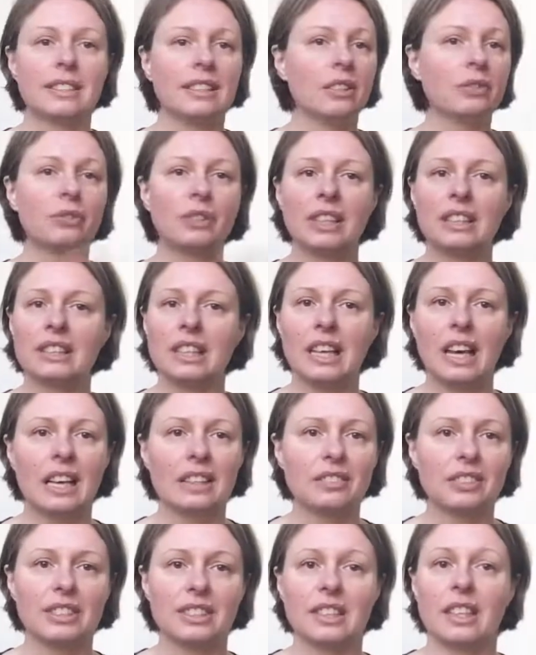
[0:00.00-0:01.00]
different
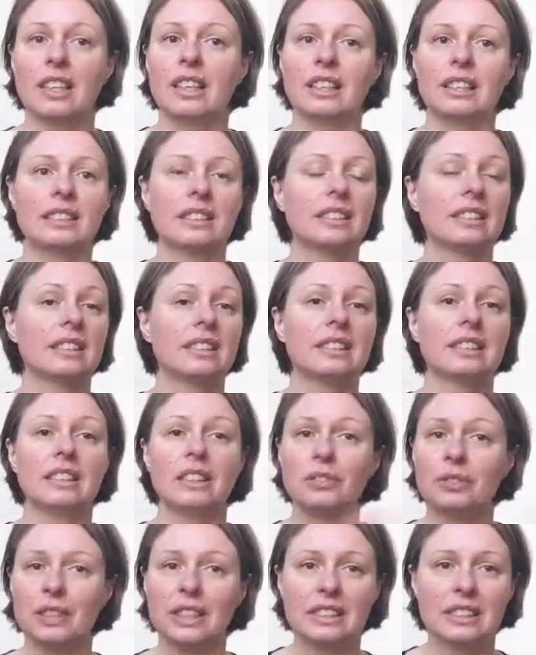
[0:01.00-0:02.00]
lifestyles,
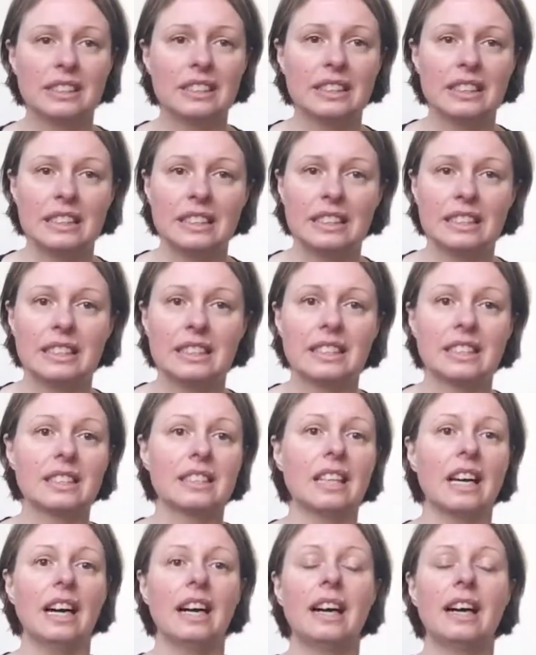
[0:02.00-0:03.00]
different
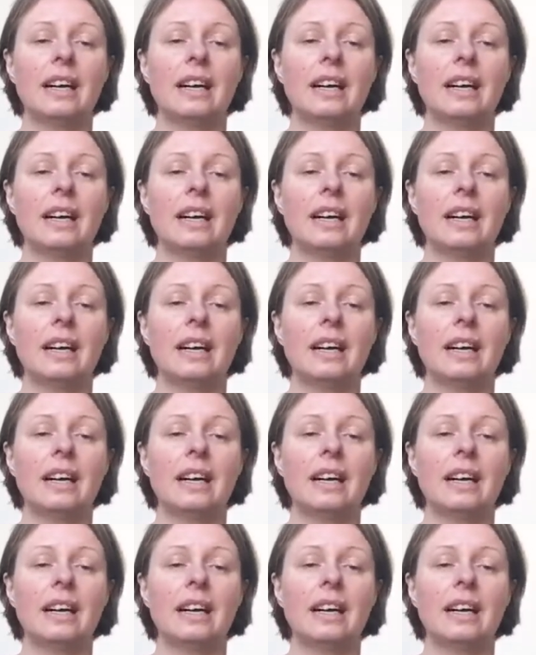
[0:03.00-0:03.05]
needs,